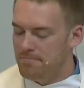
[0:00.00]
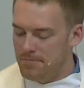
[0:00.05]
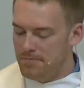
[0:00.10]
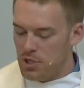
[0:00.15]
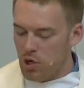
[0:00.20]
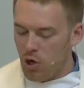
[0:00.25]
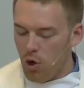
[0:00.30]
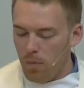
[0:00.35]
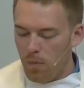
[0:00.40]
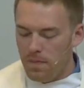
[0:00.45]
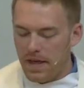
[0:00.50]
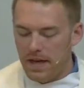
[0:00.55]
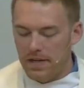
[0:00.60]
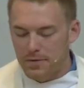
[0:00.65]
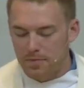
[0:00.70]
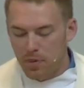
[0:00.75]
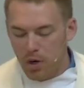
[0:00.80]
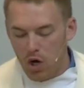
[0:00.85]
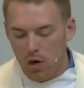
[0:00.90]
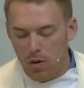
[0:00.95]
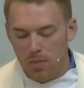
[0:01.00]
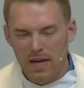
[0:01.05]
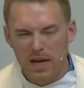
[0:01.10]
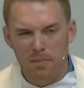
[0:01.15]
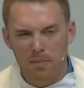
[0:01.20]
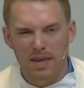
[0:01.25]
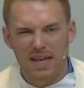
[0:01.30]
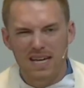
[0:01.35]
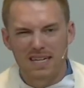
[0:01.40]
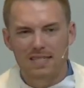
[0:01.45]
It's a hope that is
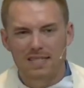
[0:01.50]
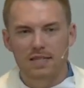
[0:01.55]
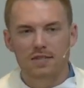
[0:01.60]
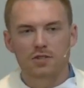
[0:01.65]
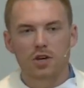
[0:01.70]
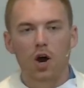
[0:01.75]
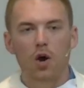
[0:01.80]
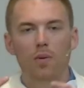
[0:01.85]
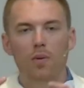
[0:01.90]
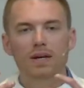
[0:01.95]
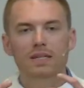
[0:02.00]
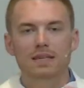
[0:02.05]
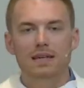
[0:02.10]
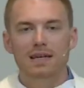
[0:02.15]
permanent because it is always